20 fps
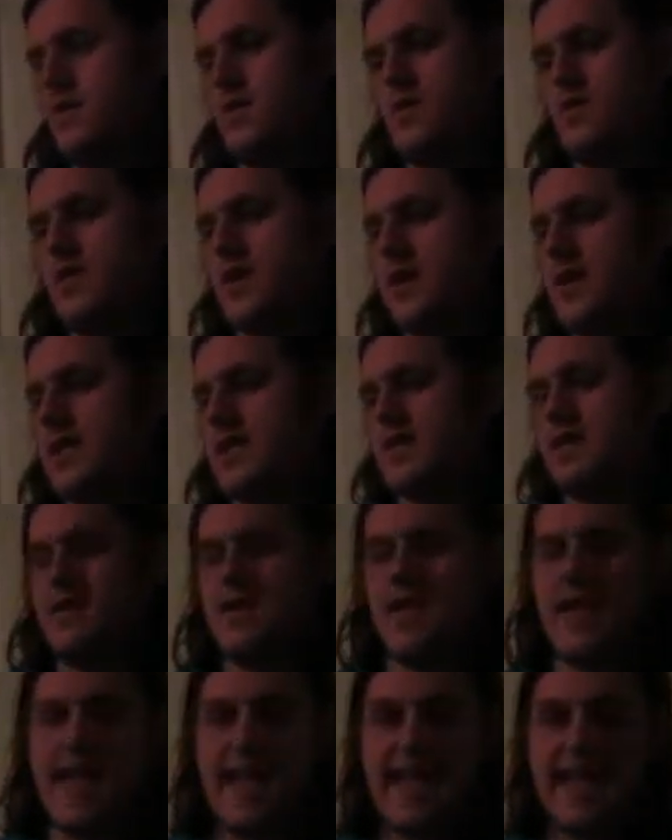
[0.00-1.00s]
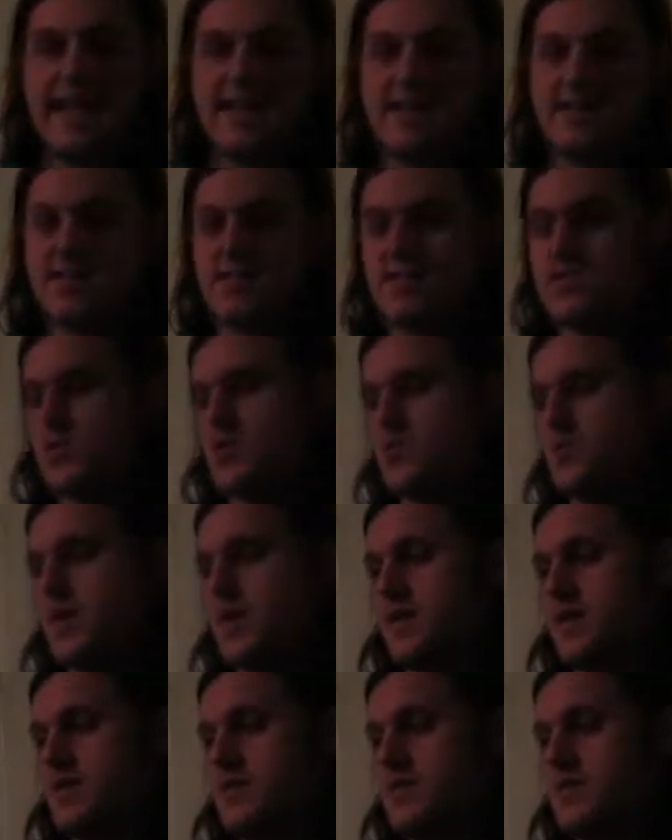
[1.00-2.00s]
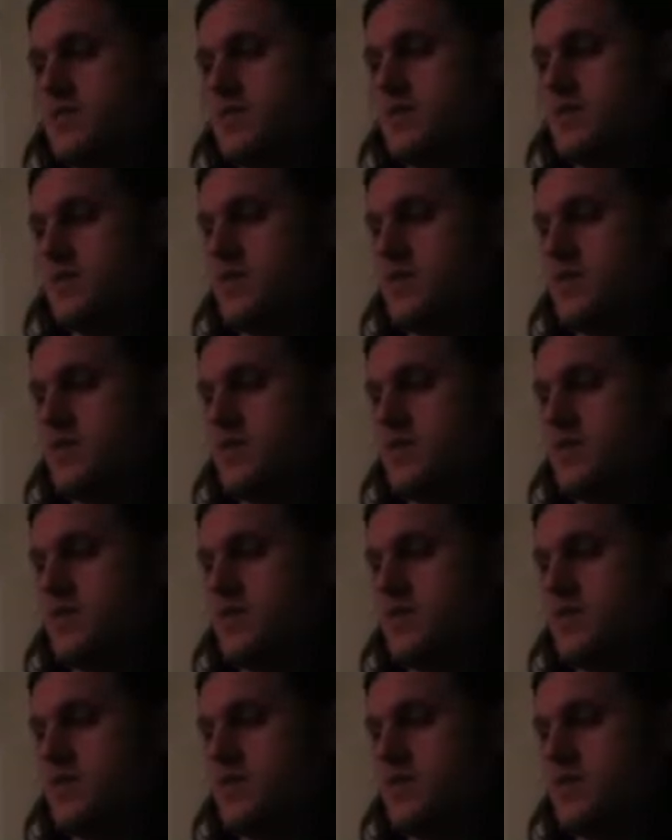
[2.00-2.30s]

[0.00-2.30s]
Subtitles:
Right? 8 is just 2 paradiddles.